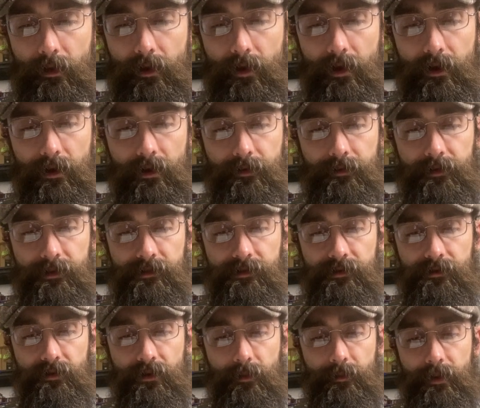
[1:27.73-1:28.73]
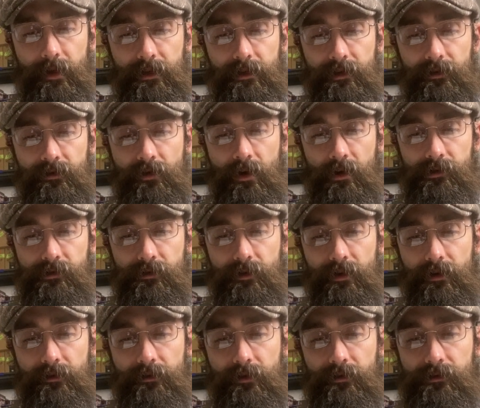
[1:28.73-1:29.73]
this opinion,
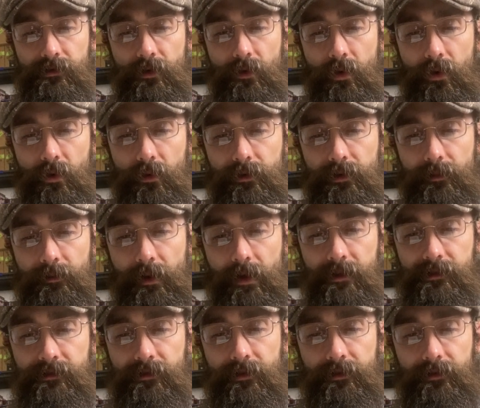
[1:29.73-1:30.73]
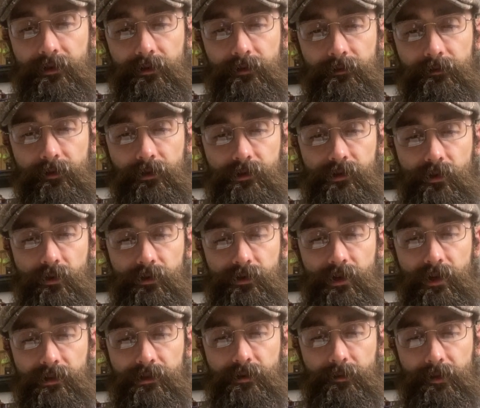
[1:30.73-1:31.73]
contrary to those who hold that based on their virtual
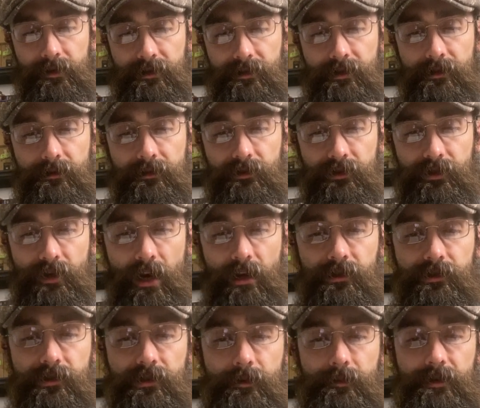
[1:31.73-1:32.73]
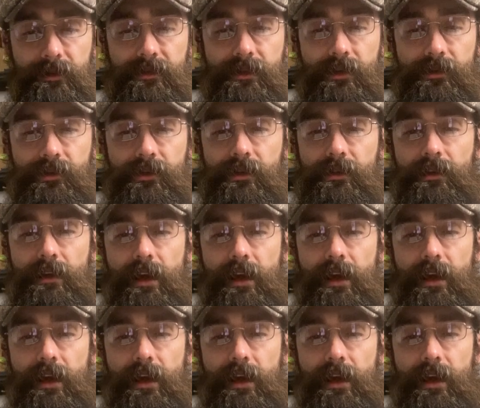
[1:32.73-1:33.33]
juxtaposition,